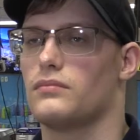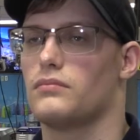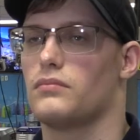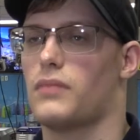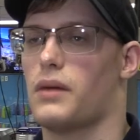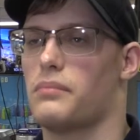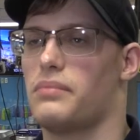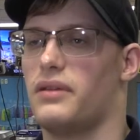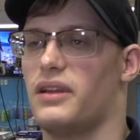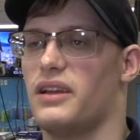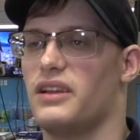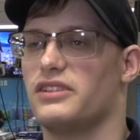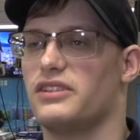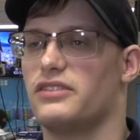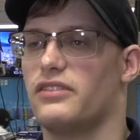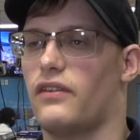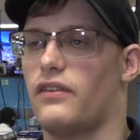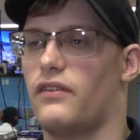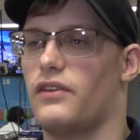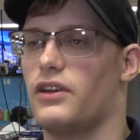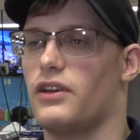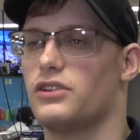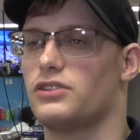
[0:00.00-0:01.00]
My plans for
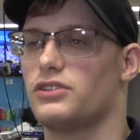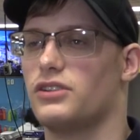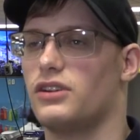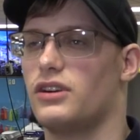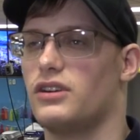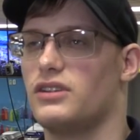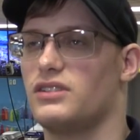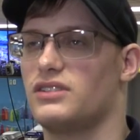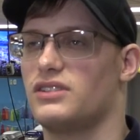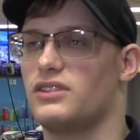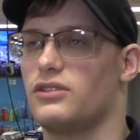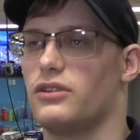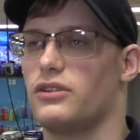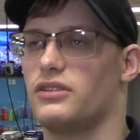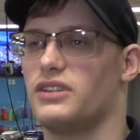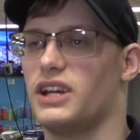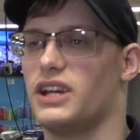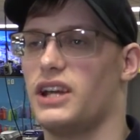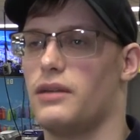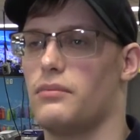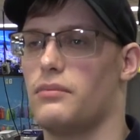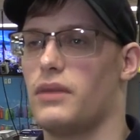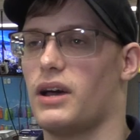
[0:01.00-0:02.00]
the future is to
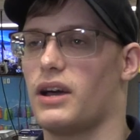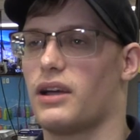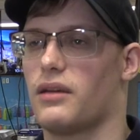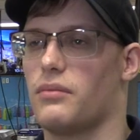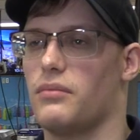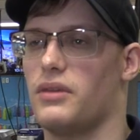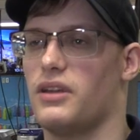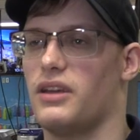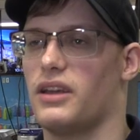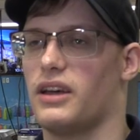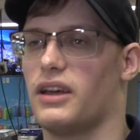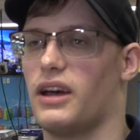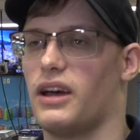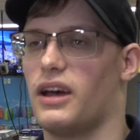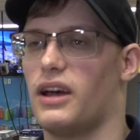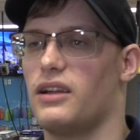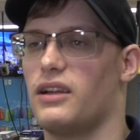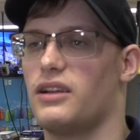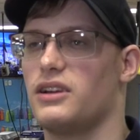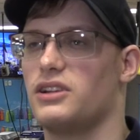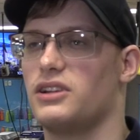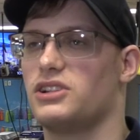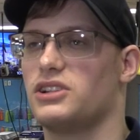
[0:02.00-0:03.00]
attend Mott Community
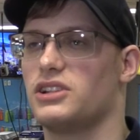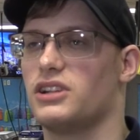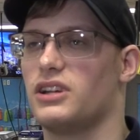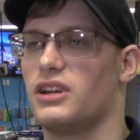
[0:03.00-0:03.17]
College